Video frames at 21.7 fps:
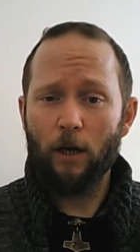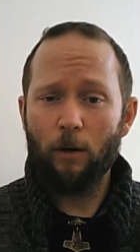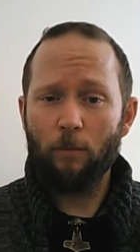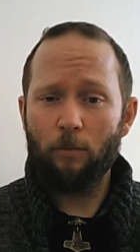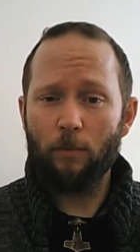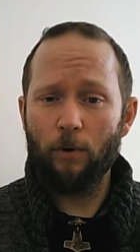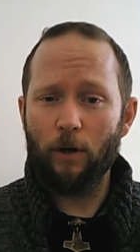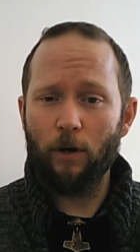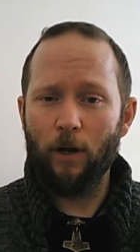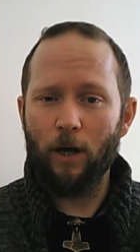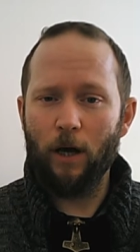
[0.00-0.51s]

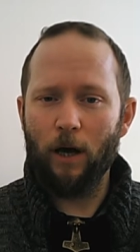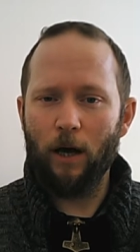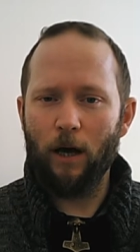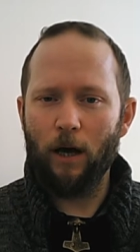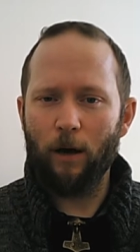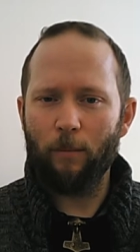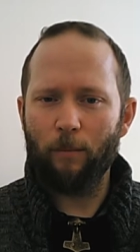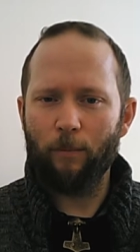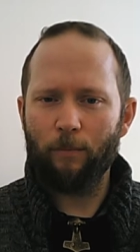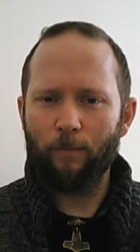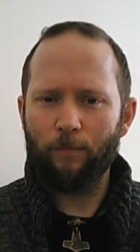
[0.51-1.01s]
but
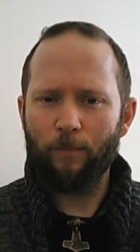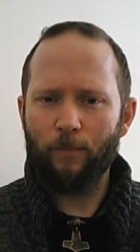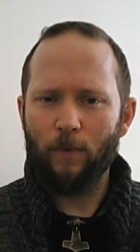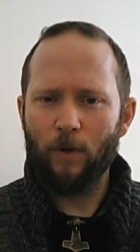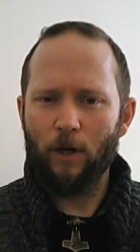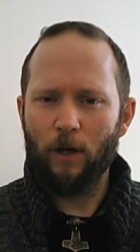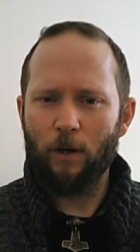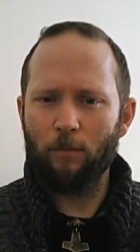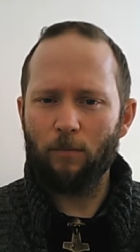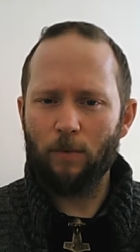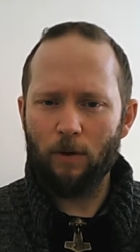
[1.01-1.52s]
um,
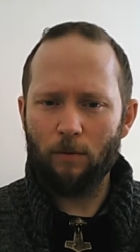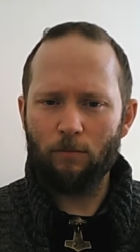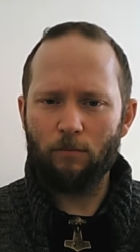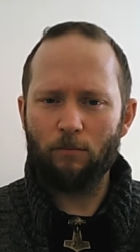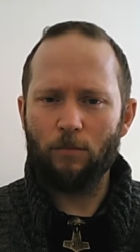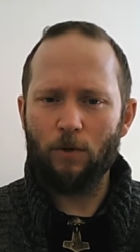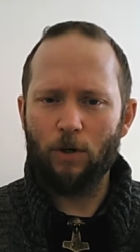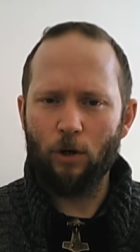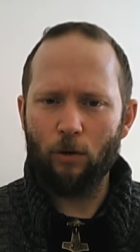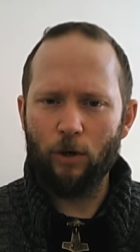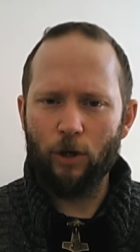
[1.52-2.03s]

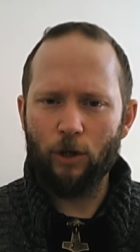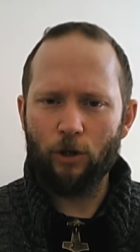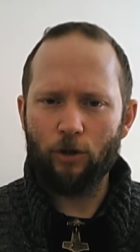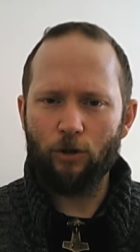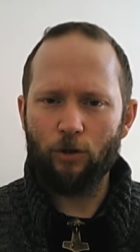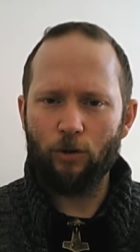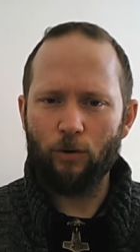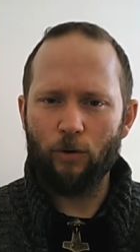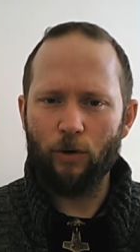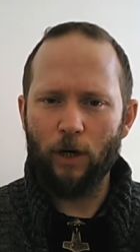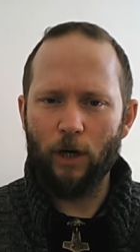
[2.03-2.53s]
I'm going
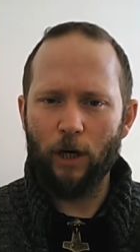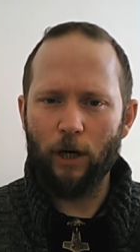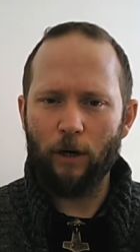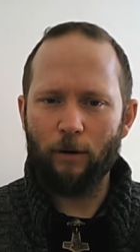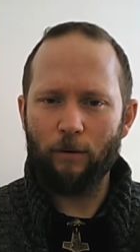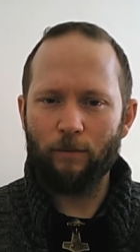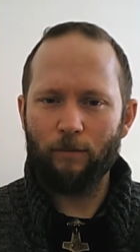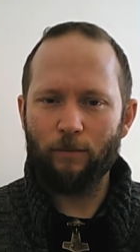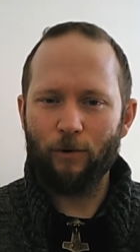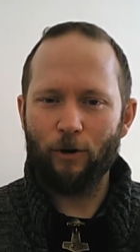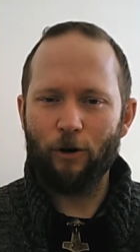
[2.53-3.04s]
to uh,
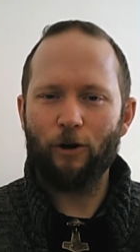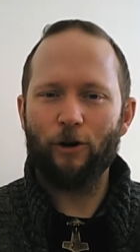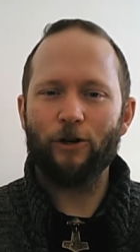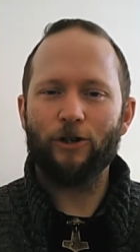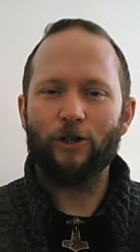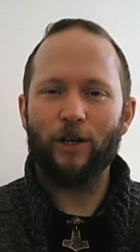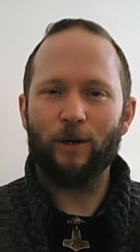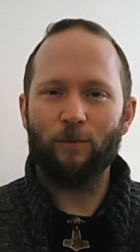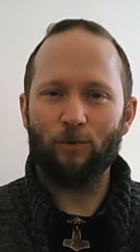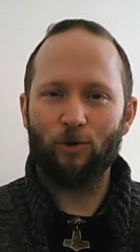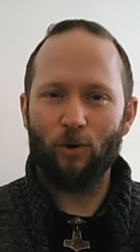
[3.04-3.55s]

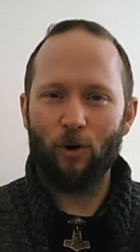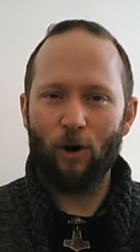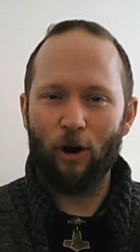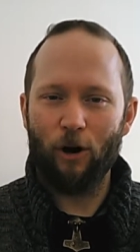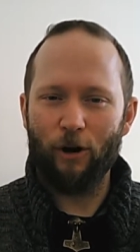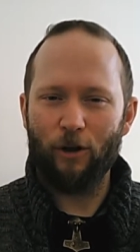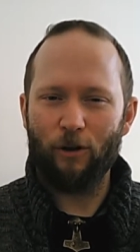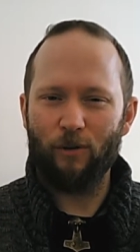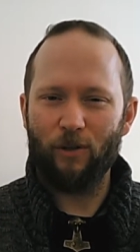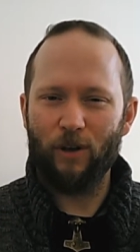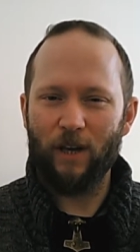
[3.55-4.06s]
urge him to
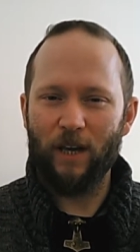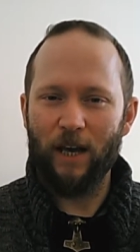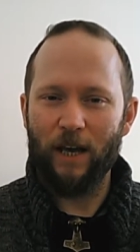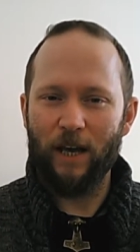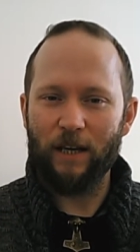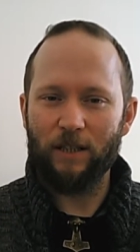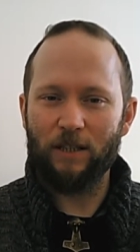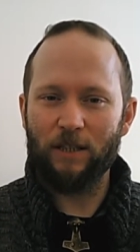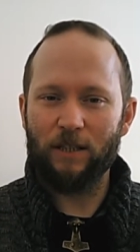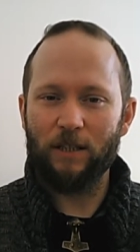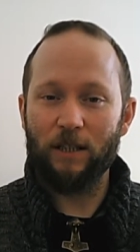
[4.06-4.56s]
argue the
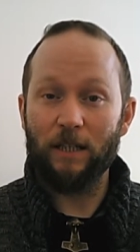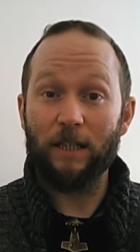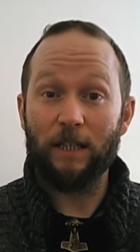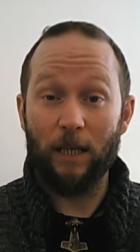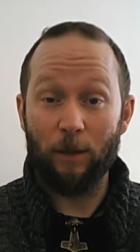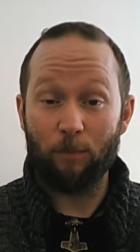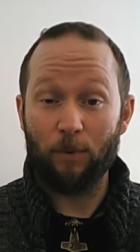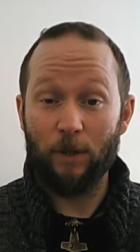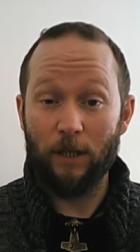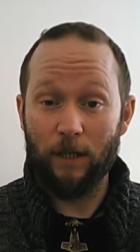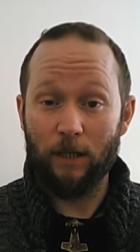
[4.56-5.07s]
case
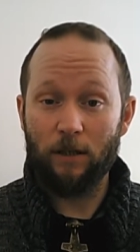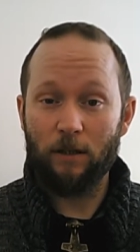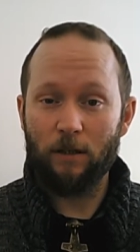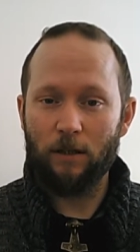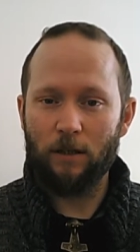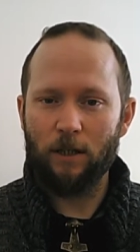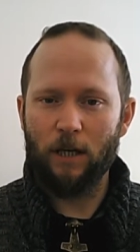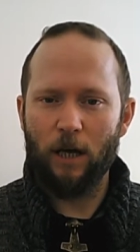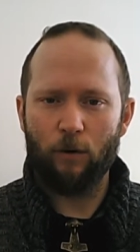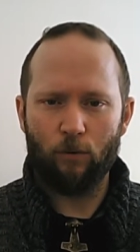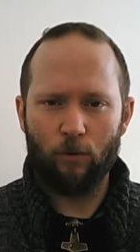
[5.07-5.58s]
deeply
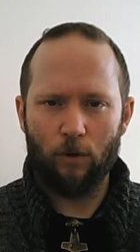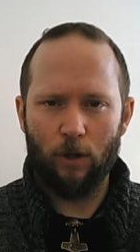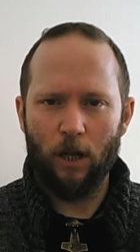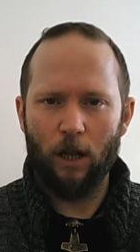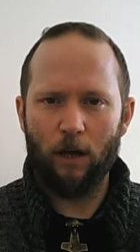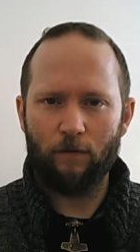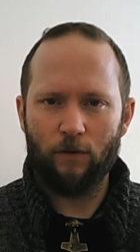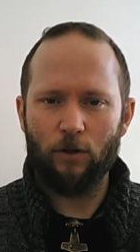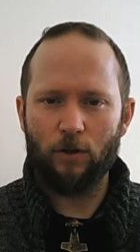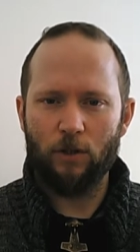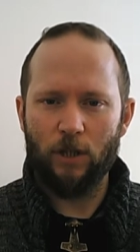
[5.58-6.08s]
because I would
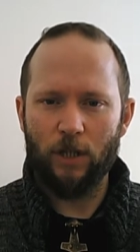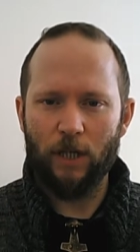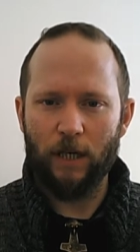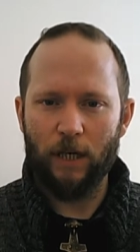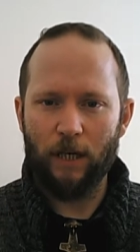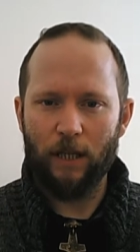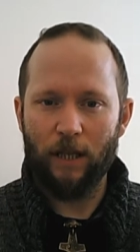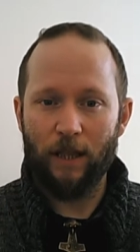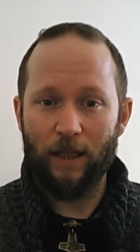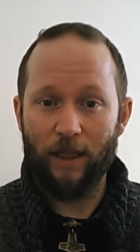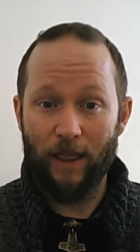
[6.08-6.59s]
love to
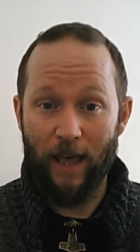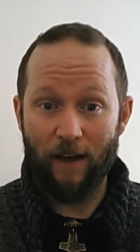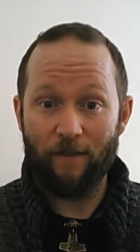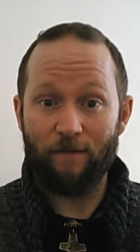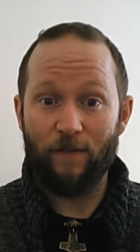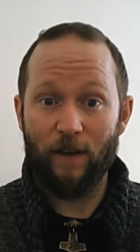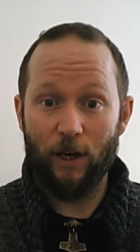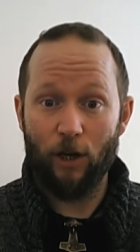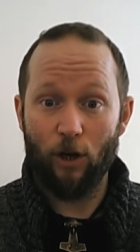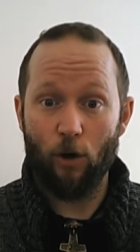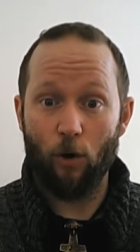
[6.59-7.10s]
see that
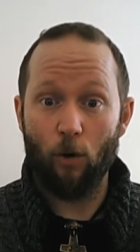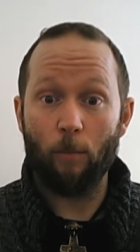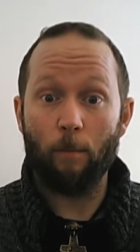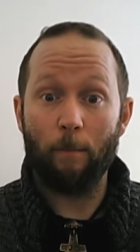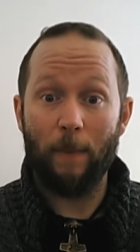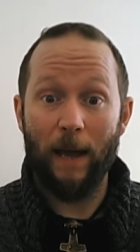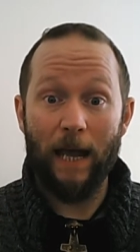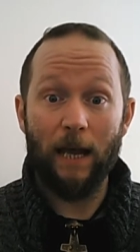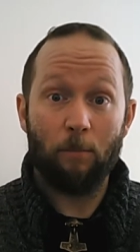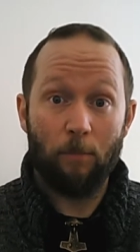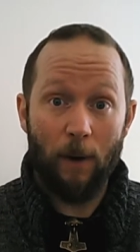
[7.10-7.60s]
video
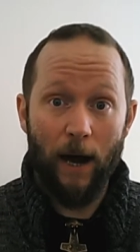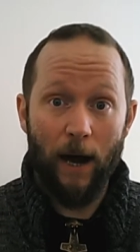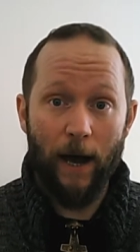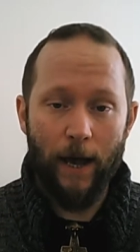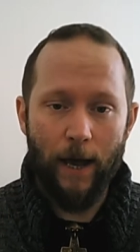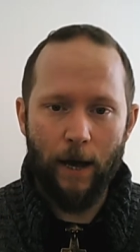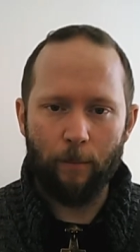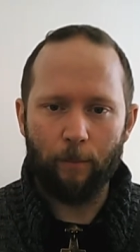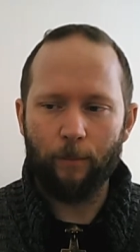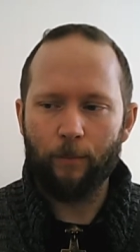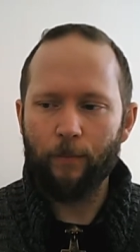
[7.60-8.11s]
made by
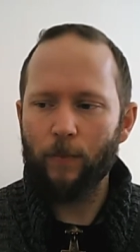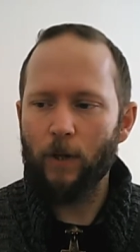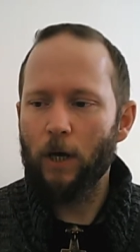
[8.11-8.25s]
him.